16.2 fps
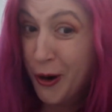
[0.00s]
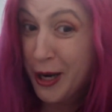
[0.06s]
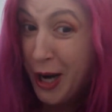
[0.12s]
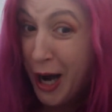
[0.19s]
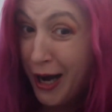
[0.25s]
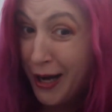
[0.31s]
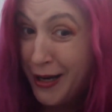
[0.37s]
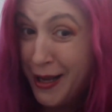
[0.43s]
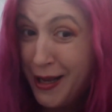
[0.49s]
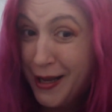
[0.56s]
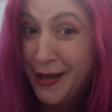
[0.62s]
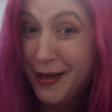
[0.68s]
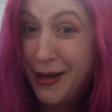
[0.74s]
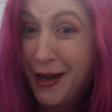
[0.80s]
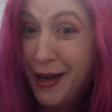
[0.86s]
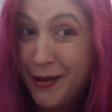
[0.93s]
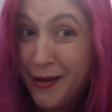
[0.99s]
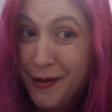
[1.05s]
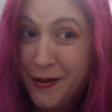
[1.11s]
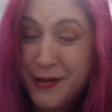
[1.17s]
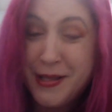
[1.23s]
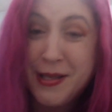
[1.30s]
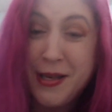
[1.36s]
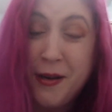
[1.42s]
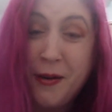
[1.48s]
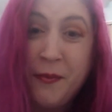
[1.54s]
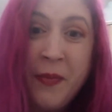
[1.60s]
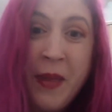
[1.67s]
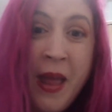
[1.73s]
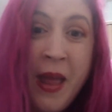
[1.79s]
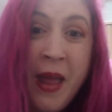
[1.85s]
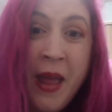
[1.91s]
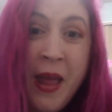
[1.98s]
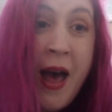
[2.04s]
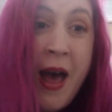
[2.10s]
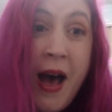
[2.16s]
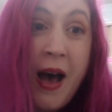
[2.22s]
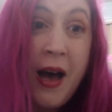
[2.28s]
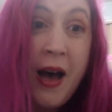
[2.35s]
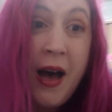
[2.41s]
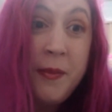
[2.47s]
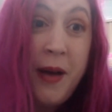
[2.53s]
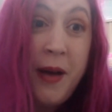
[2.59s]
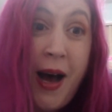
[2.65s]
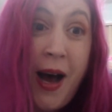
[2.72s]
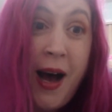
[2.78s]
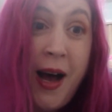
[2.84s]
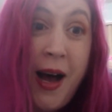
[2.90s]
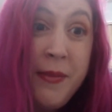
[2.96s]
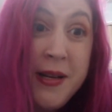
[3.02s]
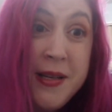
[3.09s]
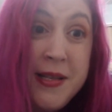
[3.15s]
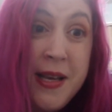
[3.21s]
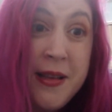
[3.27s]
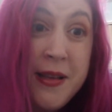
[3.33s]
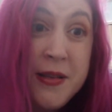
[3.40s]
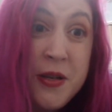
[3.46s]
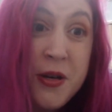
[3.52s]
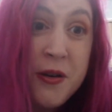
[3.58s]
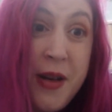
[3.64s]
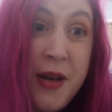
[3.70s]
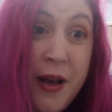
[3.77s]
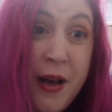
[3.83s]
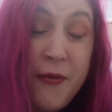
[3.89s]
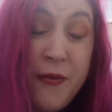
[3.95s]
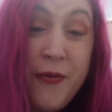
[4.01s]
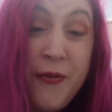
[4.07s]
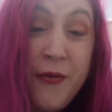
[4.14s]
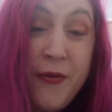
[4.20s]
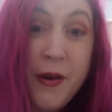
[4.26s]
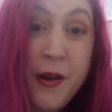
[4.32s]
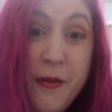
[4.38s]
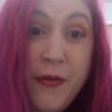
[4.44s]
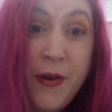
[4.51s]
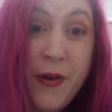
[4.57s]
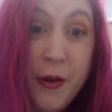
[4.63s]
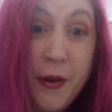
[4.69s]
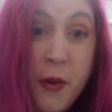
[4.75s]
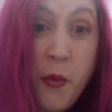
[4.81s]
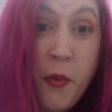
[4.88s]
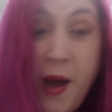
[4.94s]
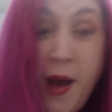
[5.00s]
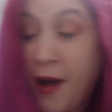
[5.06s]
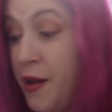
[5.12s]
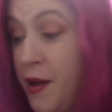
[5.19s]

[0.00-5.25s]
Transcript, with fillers: and honey in it either. So um, I'm going to say this turned out fairly, fairly well.